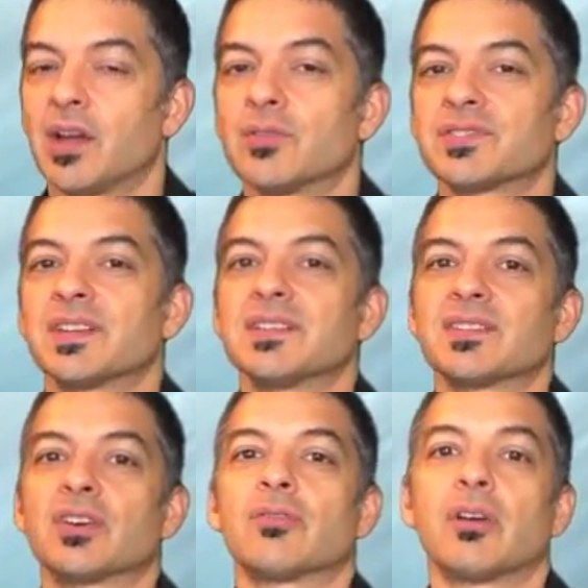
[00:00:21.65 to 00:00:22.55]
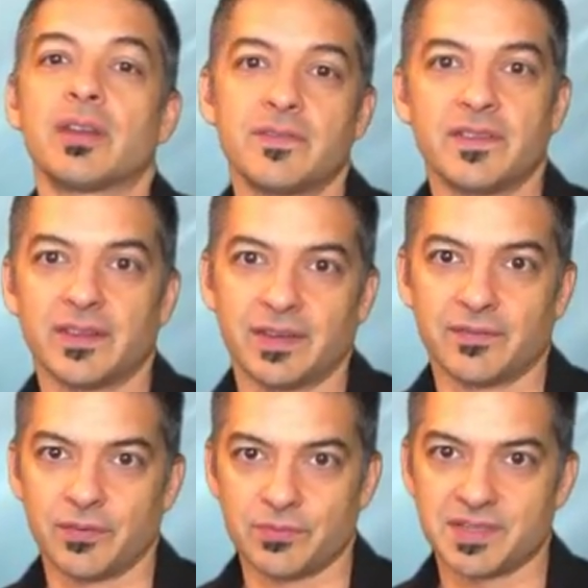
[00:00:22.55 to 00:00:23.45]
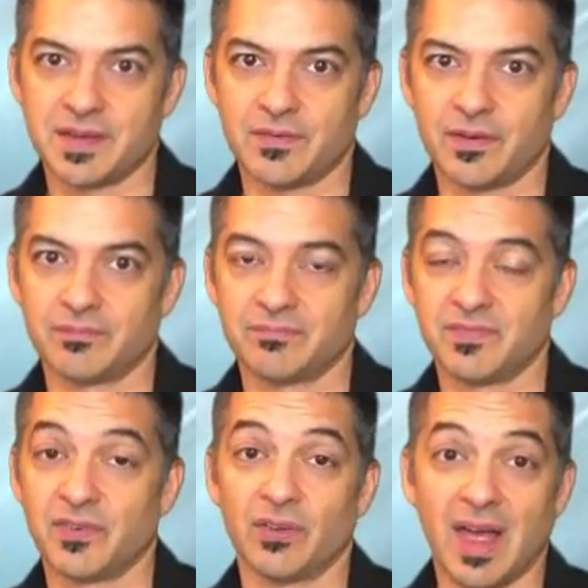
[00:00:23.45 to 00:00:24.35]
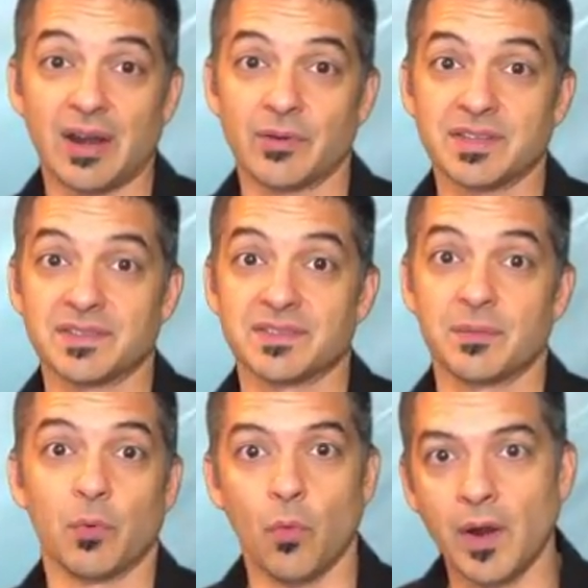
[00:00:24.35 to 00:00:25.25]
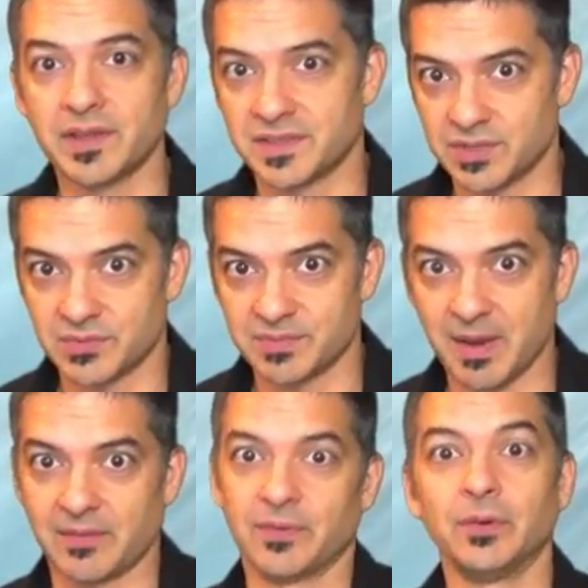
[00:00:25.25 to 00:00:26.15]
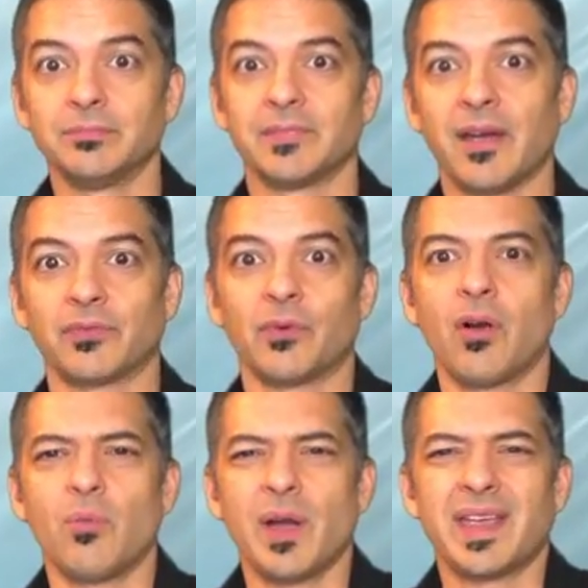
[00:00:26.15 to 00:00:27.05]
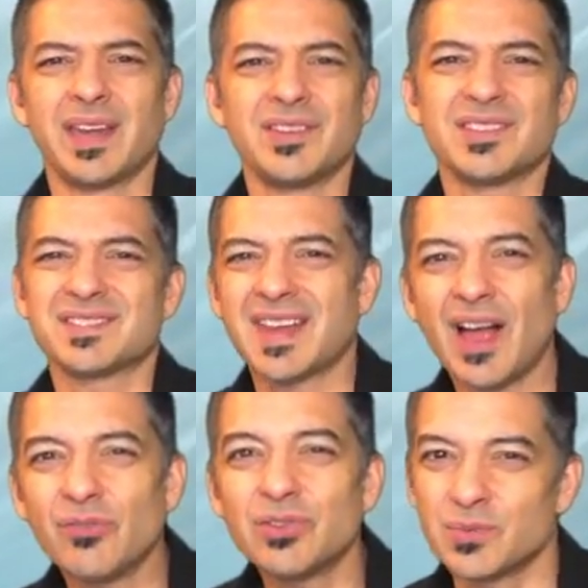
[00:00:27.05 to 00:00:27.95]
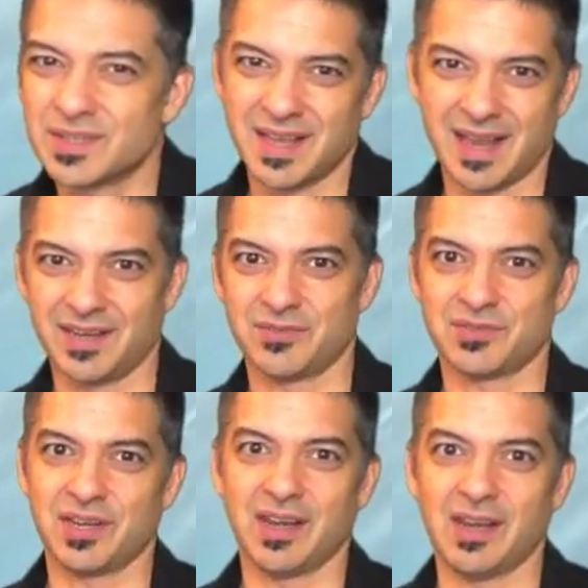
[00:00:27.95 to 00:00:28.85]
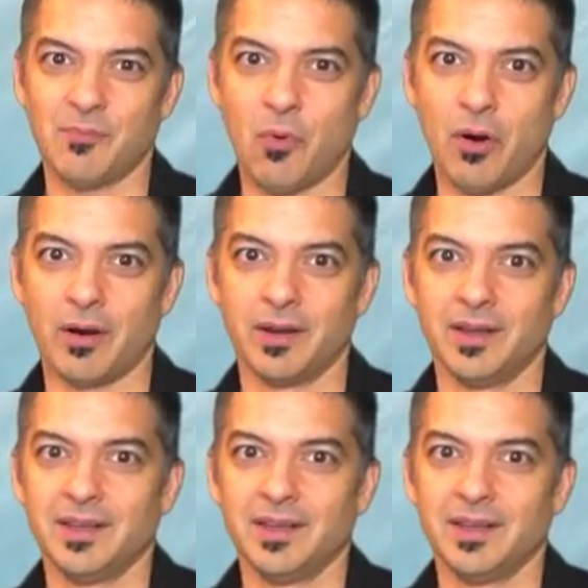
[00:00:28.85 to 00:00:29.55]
Ghosting is a cruddy feeling for the receiver for a lot of reasons. Number one, it's disrespectful. After all, why can't he just tell you he's not interested anymore?